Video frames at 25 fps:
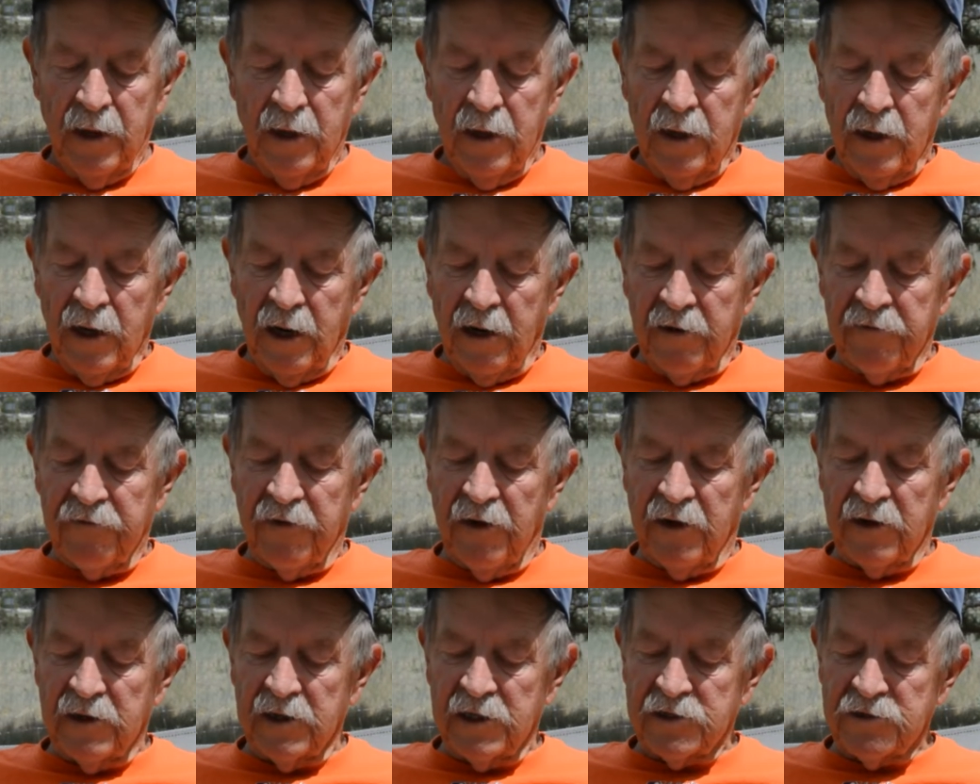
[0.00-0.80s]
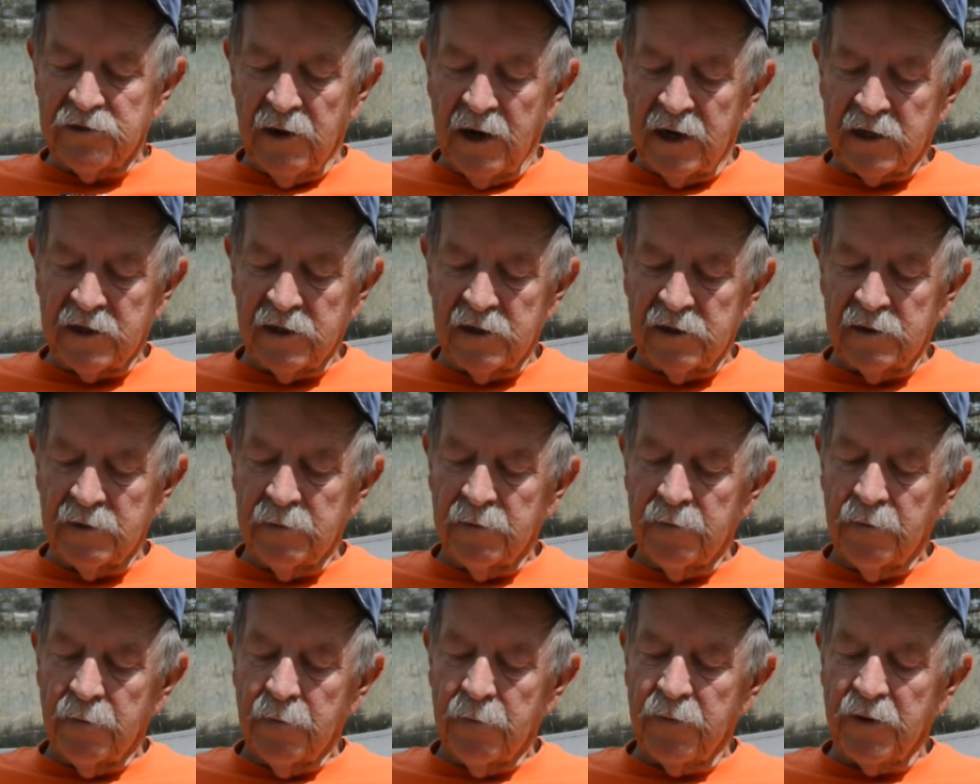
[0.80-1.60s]
I found a tractor,
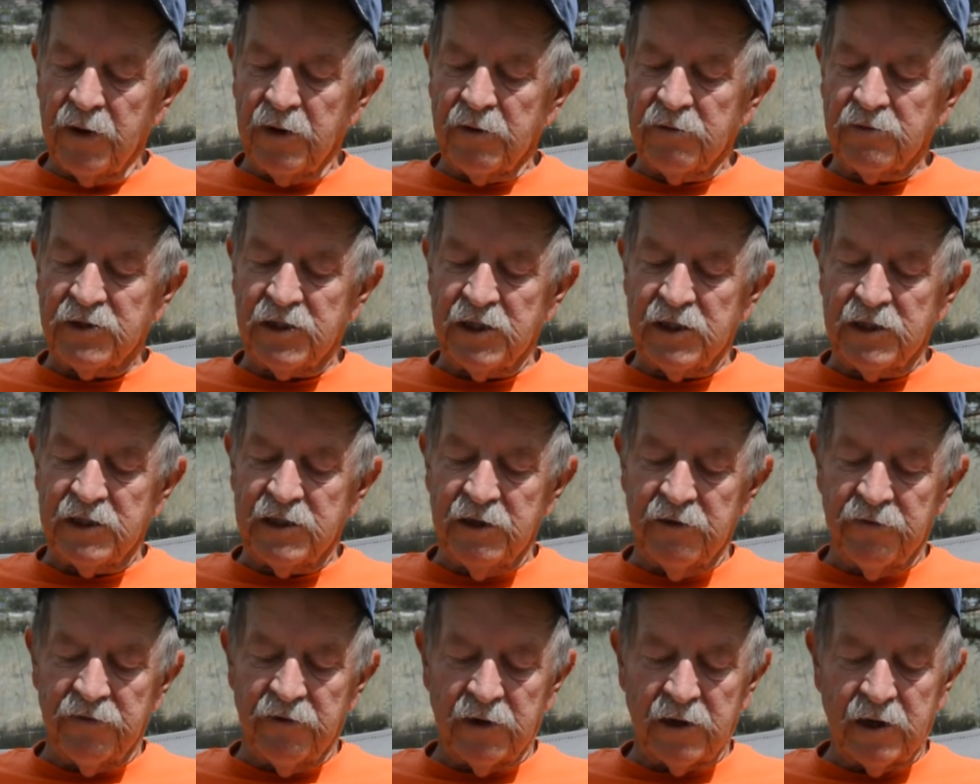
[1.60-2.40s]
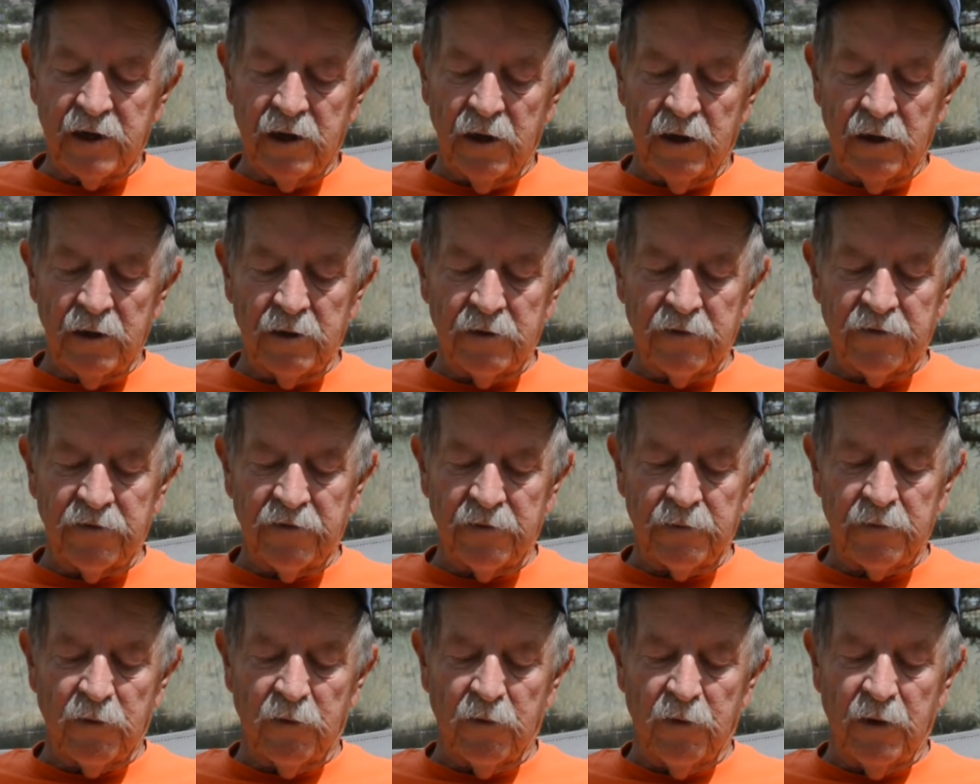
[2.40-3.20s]
but it was a different color
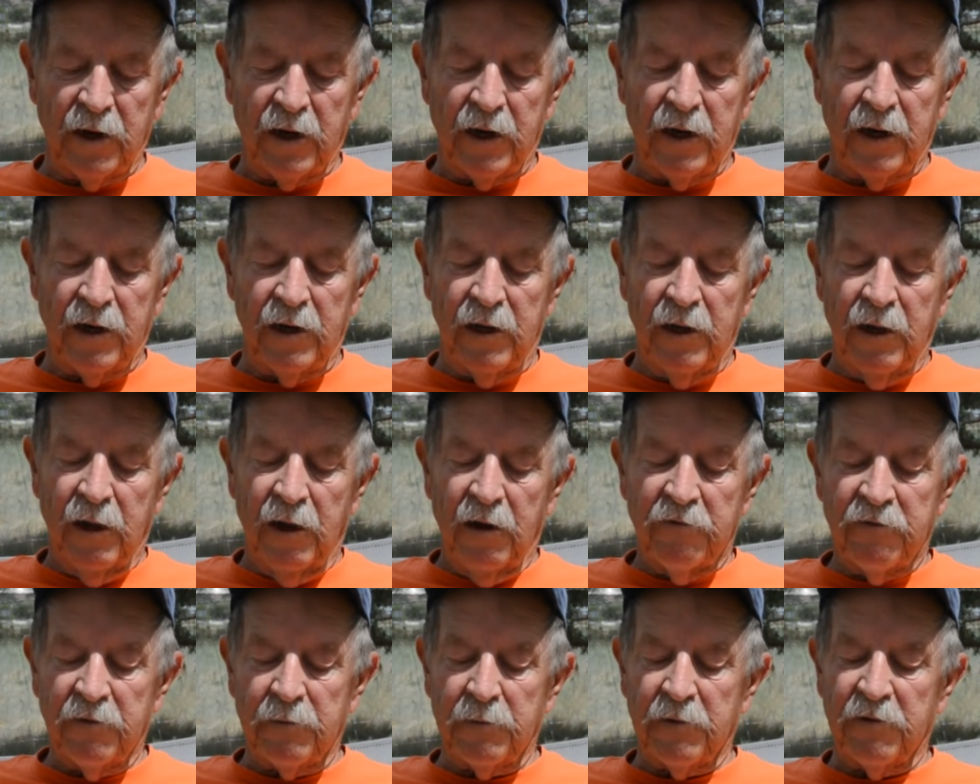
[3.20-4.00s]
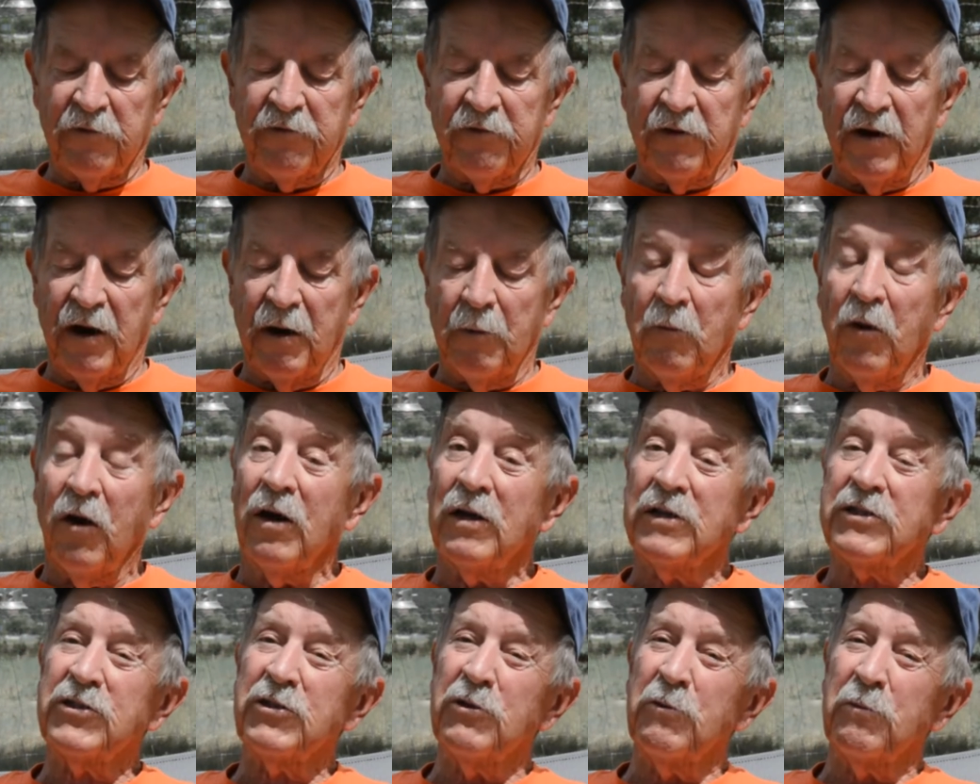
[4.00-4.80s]
from the one from the Farm
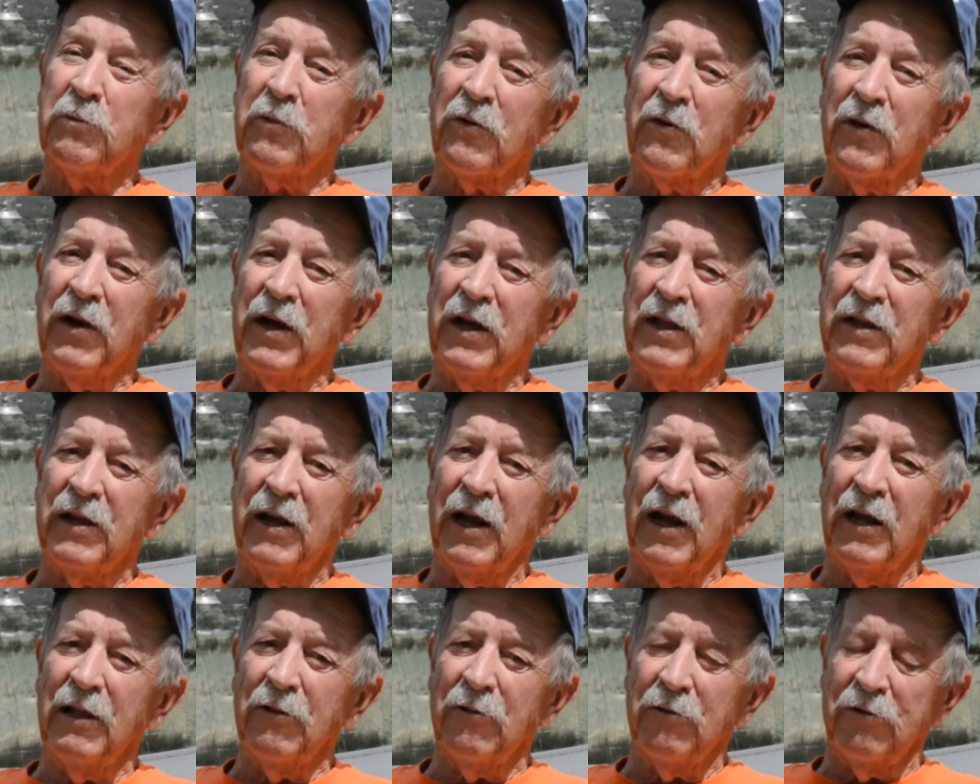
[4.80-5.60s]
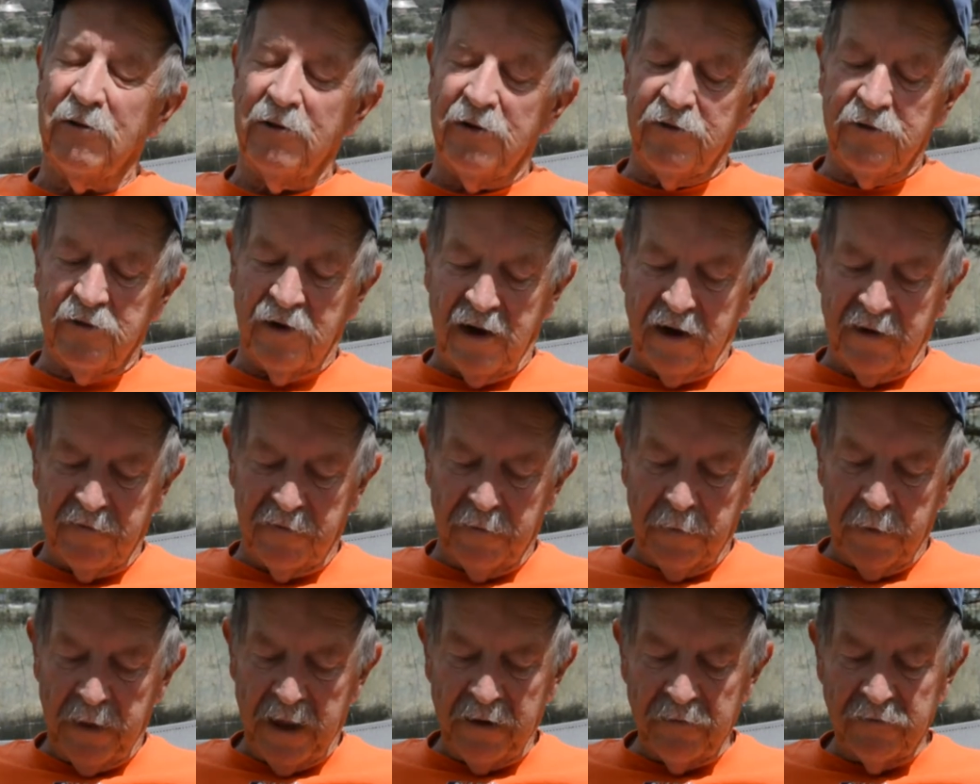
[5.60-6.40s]
Hall Super A that I learned to drive.
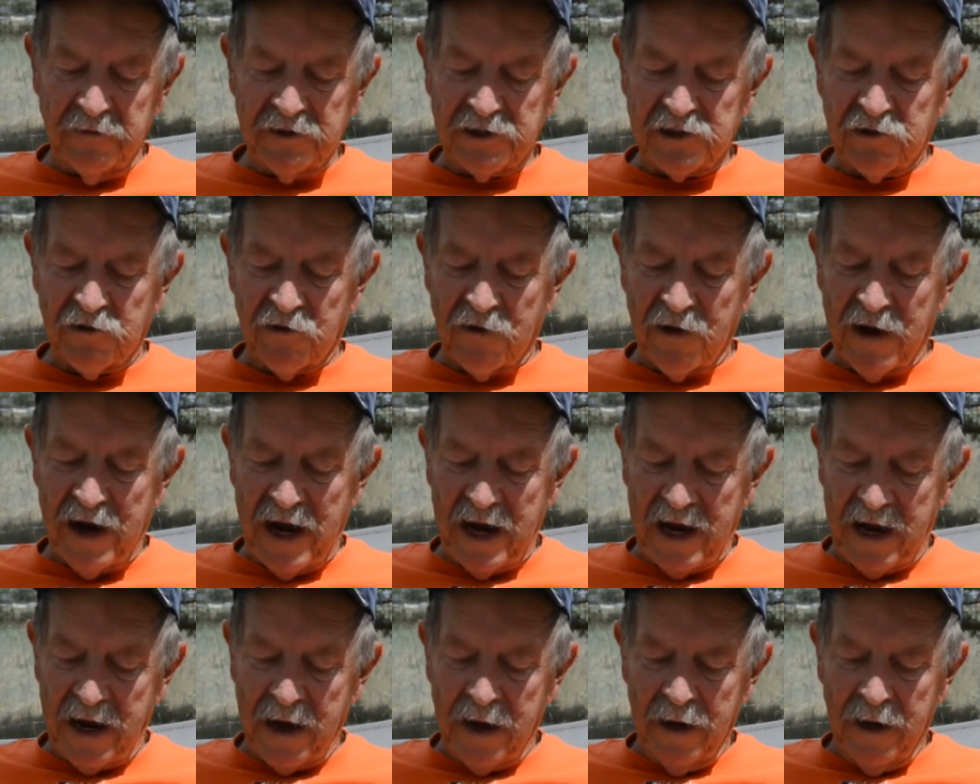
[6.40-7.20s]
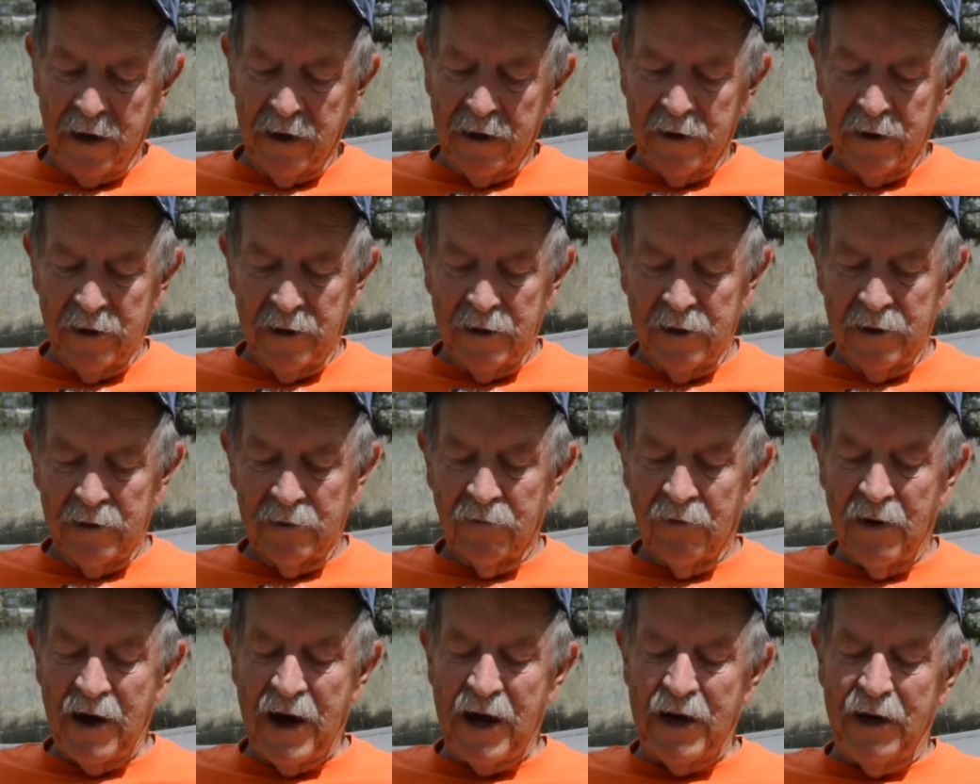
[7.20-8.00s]
It was gray.
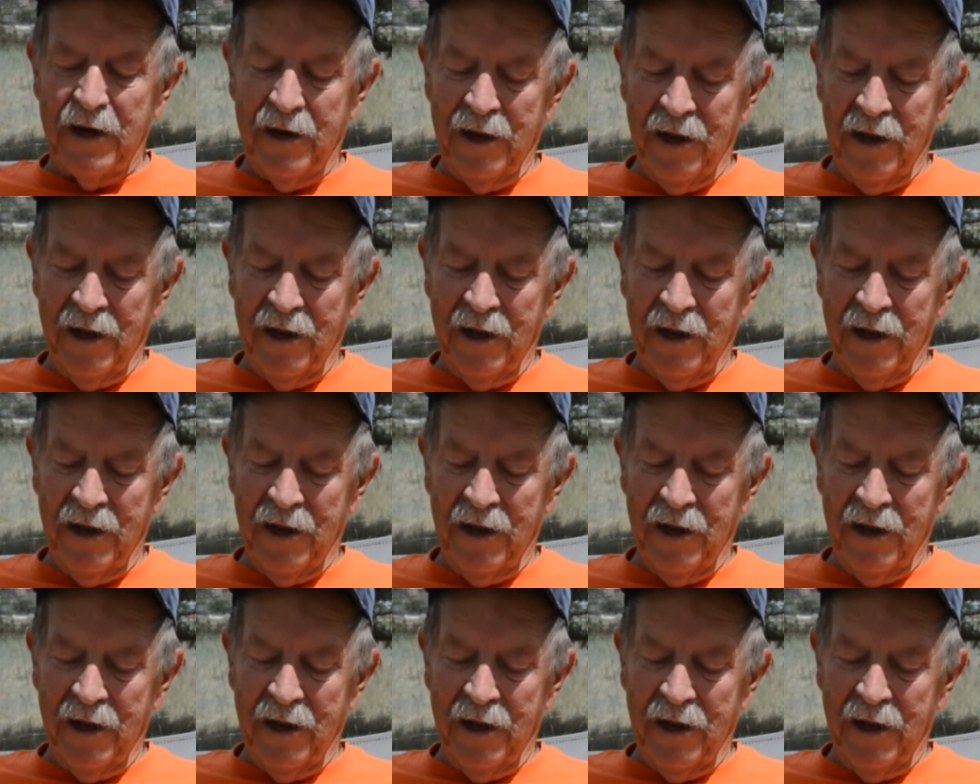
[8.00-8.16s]
What?